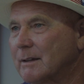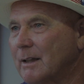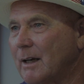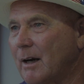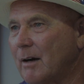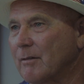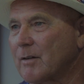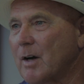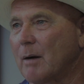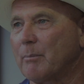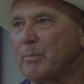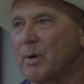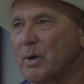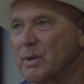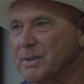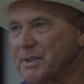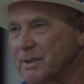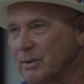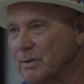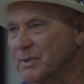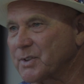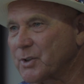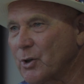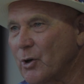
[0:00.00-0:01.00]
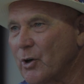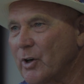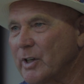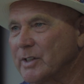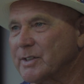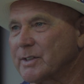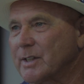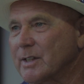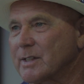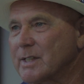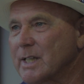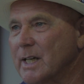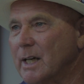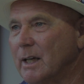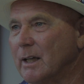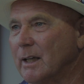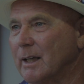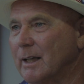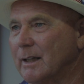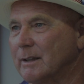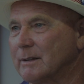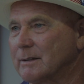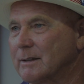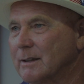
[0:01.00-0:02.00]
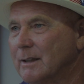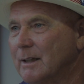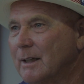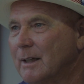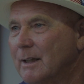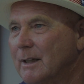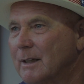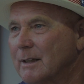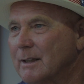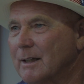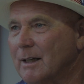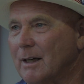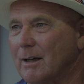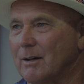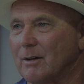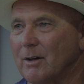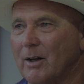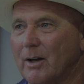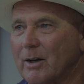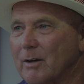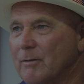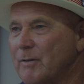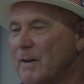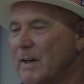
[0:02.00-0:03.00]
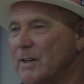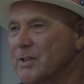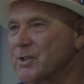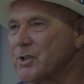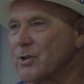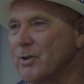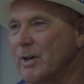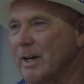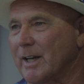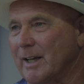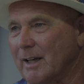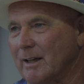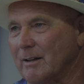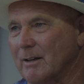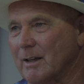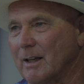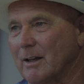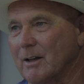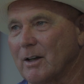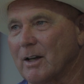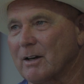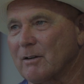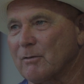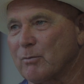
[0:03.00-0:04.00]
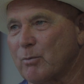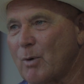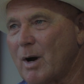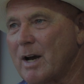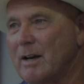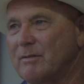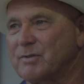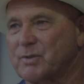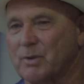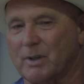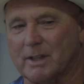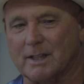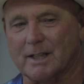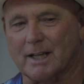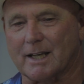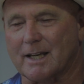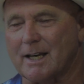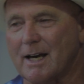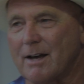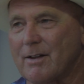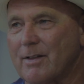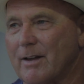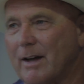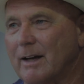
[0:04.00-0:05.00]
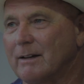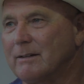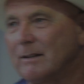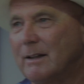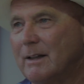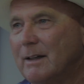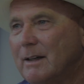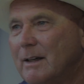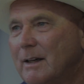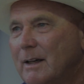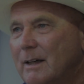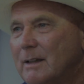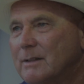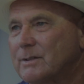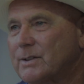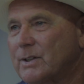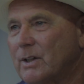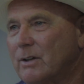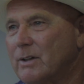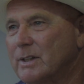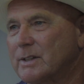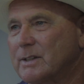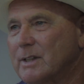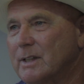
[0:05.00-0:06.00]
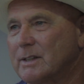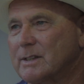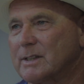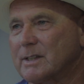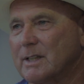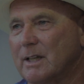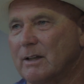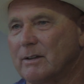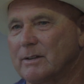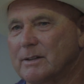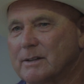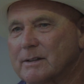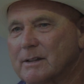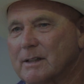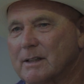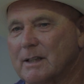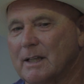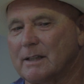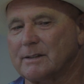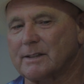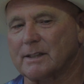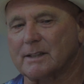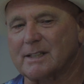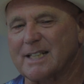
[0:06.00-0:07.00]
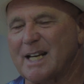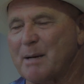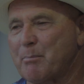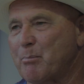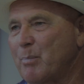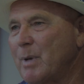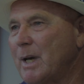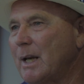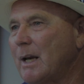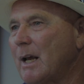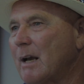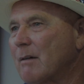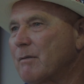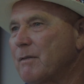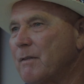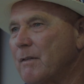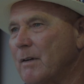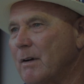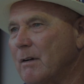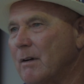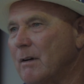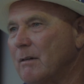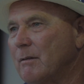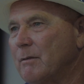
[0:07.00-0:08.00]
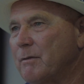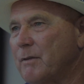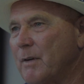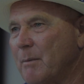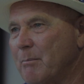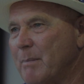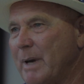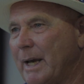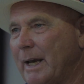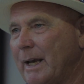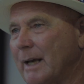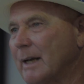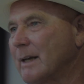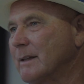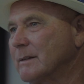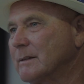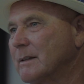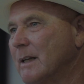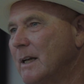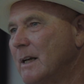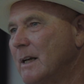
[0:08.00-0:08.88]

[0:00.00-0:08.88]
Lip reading: I've got personal stories to tell, and a lot of history and a lot of waves written together. So it's there's a deep meaning for me, and